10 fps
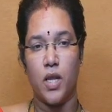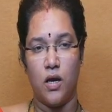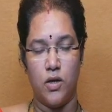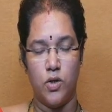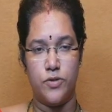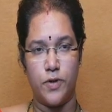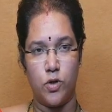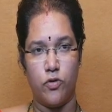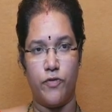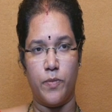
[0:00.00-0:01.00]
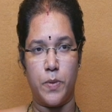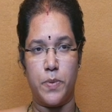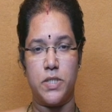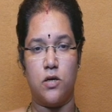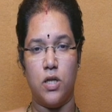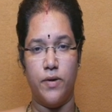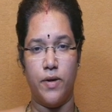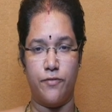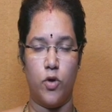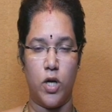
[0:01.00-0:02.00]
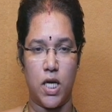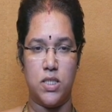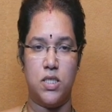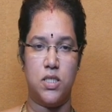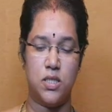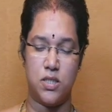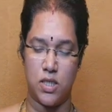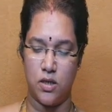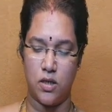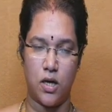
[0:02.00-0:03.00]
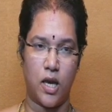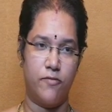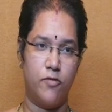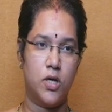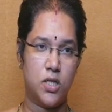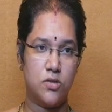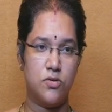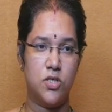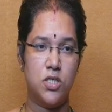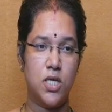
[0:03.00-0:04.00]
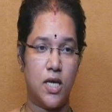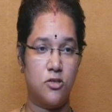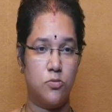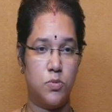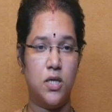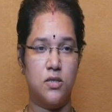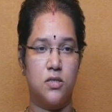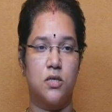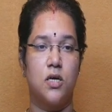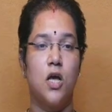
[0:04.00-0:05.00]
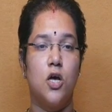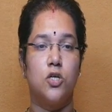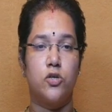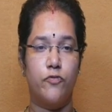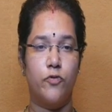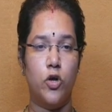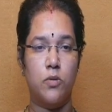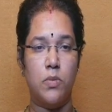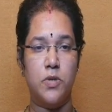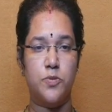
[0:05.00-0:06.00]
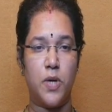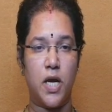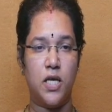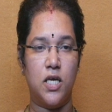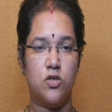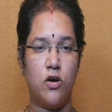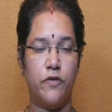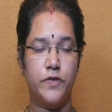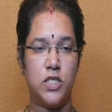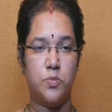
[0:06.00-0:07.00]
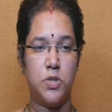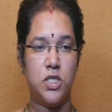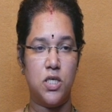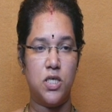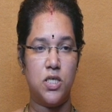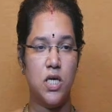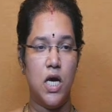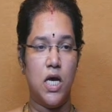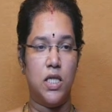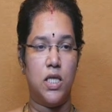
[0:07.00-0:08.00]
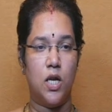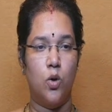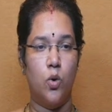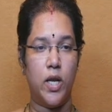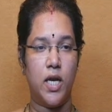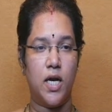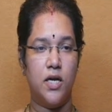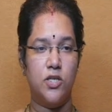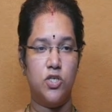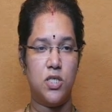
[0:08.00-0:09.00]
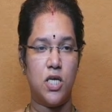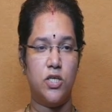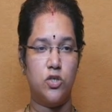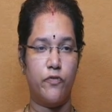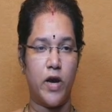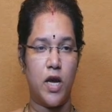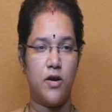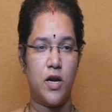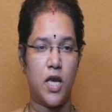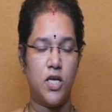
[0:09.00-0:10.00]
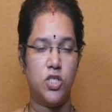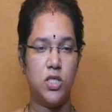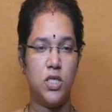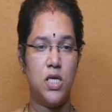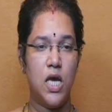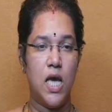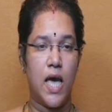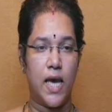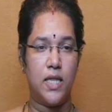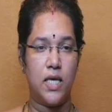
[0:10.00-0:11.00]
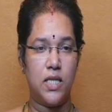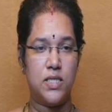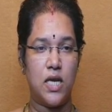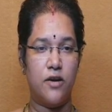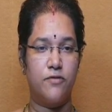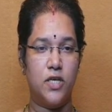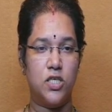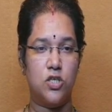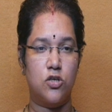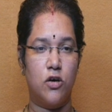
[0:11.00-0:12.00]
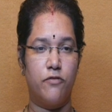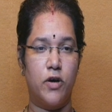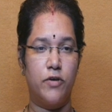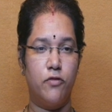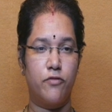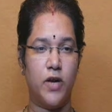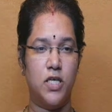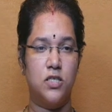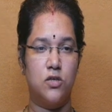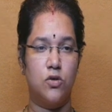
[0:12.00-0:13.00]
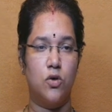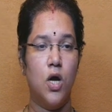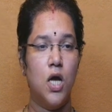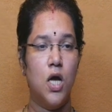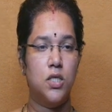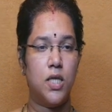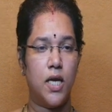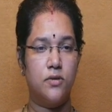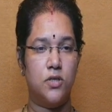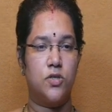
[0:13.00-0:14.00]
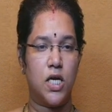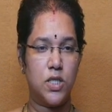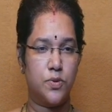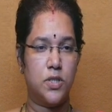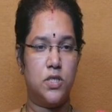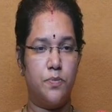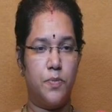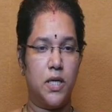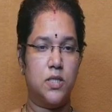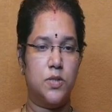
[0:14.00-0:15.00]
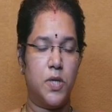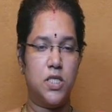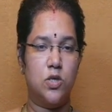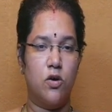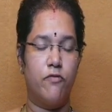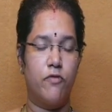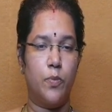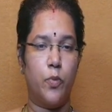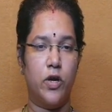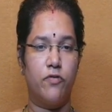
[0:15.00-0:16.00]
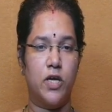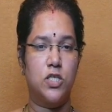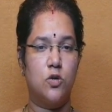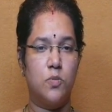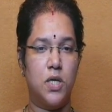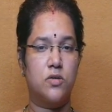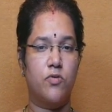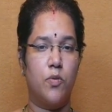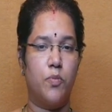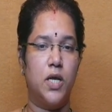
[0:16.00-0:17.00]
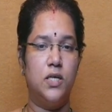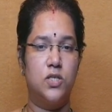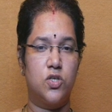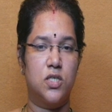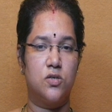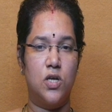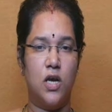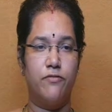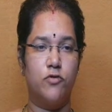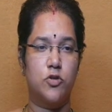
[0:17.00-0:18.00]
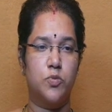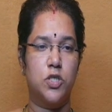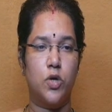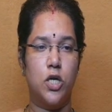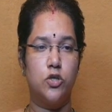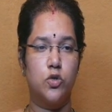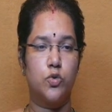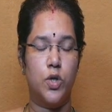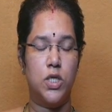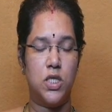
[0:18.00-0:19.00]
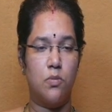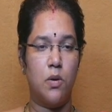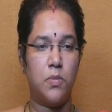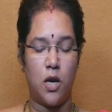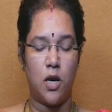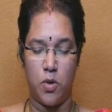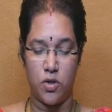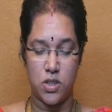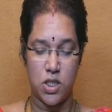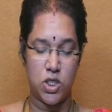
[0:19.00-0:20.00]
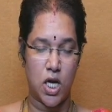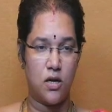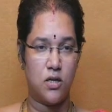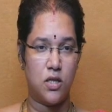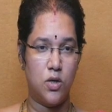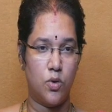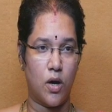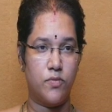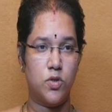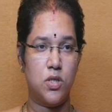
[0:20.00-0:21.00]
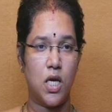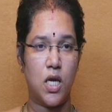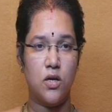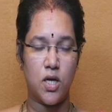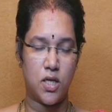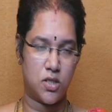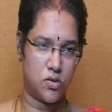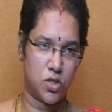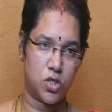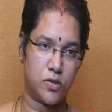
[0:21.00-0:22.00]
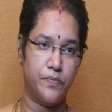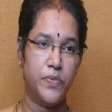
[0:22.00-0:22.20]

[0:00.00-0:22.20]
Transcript: Used for roofing purpose and all, and flooring considers here the live load considerations has to be considered. So flooring member spanning is of 6 meters, the loading condition is 80 to 500 kg, and then the self weight is of 1450. Then the transverse rib bed spacing of 1.50 meter square, pre-stress reinforcement 12 to 20 mm diameter is the standard thing you have to take into consideration.